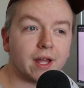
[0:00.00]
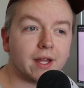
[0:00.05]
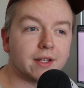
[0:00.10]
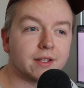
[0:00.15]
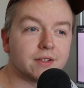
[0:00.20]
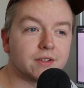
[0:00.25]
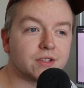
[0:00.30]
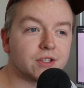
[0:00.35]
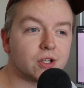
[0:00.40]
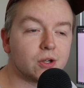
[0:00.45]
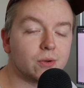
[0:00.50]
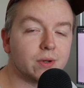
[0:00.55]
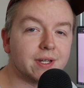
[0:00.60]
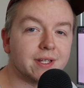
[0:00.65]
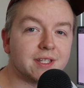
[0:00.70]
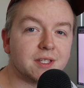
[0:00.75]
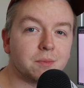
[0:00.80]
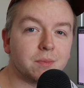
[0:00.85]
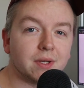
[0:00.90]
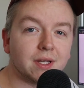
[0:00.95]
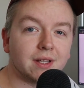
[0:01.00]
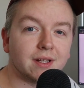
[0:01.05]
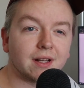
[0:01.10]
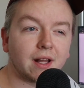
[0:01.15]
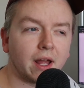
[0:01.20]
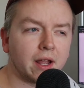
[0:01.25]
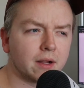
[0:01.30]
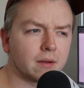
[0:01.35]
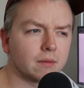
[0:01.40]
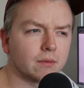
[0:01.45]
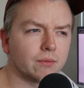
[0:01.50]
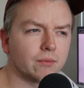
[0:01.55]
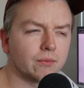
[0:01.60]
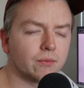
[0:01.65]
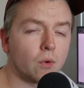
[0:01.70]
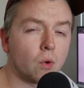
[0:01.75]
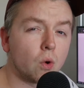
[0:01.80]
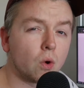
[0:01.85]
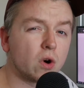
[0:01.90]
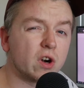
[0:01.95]
Okay, so it's been like
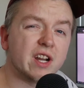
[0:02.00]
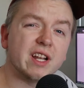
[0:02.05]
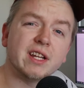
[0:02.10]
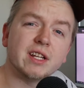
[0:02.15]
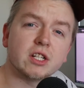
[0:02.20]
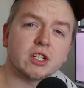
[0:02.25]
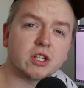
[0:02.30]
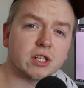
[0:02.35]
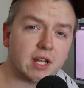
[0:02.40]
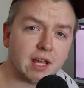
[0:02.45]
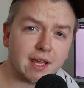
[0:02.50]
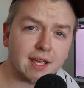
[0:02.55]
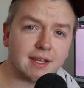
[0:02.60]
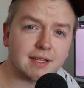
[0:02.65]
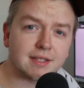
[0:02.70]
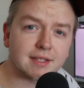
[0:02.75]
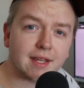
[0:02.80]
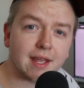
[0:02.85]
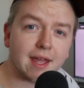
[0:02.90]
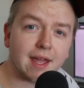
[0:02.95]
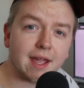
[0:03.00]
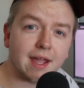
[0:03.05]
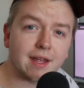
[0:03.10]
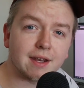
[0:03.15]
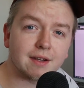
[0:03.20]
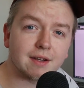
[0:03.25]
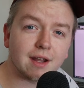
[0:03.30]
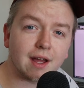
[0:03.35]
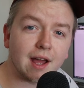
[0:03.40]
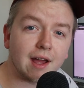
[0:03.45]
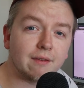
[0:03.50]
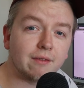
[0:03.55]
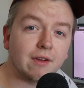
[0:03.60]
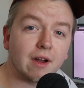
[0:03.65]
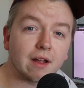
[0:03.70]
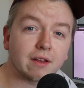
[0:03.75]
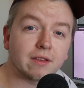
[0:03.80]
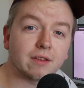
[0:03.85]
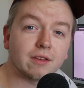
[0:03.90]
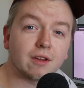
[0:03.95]
four-ish days and I've
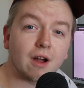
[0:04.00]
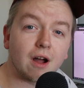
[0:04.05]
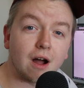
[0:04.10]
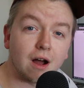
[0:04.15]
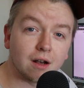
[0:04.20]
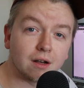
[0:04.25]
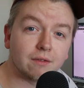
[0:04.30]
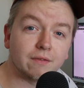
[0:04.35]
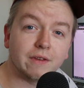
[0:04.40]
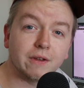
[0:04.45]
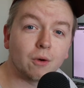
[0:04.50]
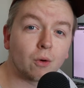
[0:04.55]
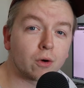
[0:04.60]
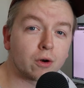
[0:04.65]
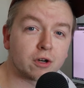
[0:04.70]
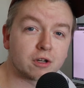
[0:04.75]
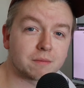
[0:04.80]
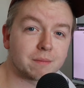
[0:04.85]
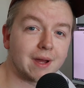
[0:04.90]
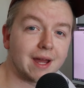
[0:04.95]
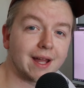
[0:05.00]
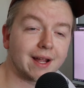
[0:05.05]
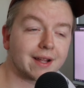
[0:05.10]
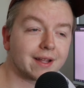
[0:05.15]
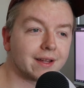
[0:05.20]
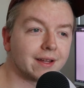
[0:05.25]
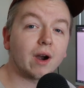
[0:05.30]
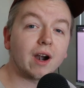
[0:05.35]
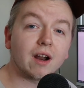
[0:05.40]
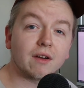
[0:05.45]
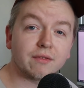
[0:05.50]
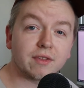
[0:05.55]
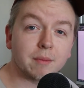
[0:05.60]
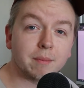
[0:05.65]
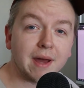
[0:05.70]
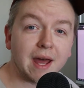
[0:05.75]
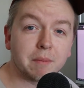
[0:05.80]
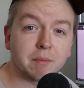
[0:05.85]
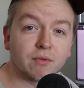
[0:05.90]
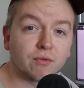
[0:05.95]
gotten all of the orders back. Right off the
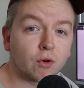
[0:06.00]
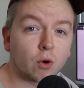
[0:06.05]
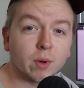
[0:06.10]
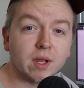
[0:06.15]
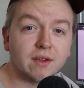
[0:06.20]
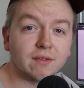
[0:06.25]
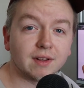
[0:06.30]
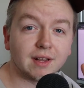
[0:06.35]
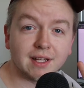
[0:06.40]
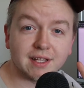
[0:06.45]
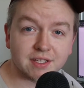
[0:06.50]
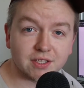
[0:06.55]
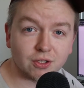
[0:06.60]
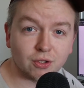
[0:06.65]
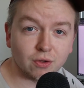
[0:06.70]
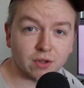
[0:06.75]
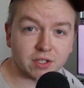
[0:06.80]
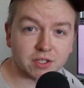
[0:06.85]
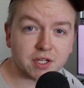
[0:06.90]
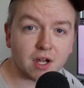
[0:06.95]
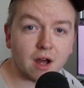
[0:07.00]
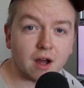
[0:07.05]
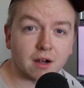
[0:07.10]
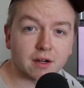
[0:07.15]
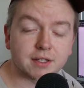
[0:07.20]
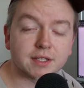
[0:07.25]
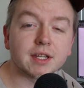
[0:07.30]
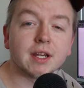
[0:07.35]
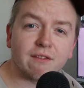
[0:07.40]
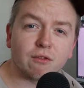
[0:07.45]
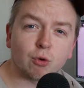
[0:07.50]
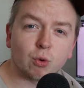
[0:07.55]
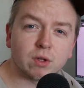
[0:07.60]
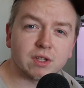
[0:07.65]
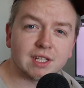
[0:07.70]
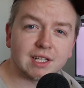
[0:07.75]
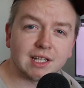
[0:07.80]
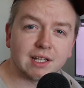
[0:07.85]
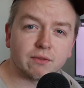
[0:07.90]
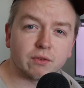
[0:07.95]
bat, before we even listen to the songs,
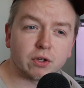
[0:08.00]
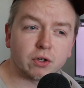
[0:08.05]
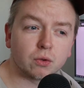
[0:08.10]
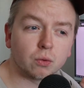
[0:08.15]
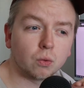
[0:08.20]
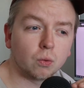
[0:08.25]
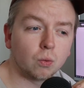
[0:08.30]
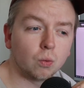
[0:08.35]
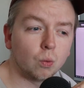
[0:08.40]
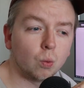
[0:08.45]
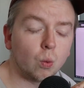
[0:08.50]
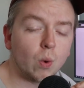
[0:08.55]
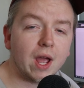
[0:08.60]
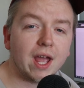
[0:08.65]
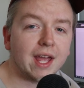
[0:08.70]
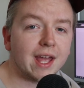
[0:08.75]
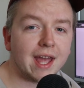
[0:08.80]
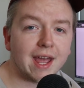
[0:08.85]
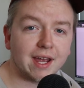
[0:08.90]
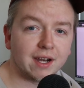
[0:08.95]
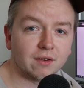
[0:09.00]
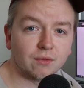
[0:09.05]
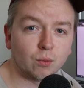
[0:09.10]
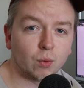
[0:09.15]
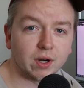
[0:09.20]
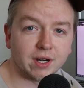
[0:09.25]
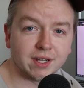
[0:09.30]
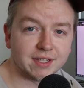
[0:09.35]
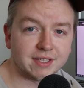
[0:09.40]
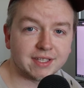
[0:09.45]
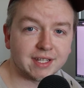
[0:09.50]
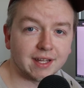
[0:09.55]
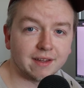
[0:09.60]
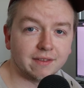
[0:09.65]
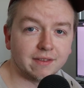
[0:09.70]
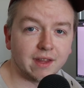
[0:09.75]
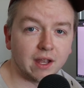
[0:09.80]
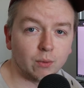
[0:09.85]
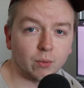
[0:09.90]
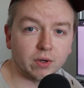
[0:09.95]
everyone delivered way ahead of what it
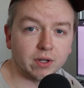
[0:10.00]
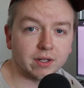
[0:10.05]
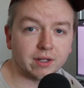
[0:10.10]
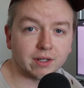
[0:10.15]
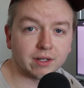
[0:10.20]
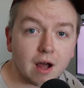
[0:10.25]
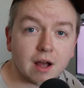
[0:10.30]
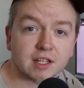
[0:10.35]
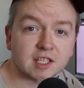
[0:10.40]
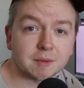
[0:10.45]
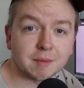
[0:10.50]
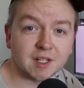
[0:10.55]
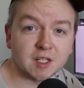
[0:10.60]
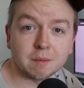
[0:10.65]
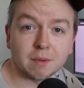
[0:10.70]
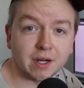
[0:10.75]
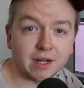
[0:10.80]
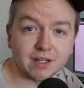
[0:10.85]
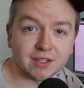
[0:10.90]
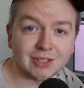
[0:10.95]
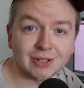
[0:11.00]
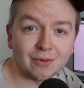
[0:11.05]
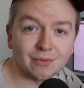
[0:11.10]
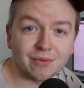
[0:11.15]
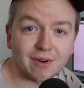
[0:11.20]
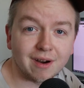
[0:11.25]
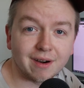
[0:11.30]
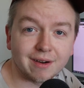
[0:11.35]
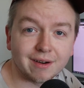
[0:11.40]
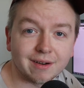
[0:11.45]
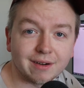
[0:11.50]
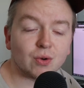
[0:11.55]
said they would. Awesome experience so far.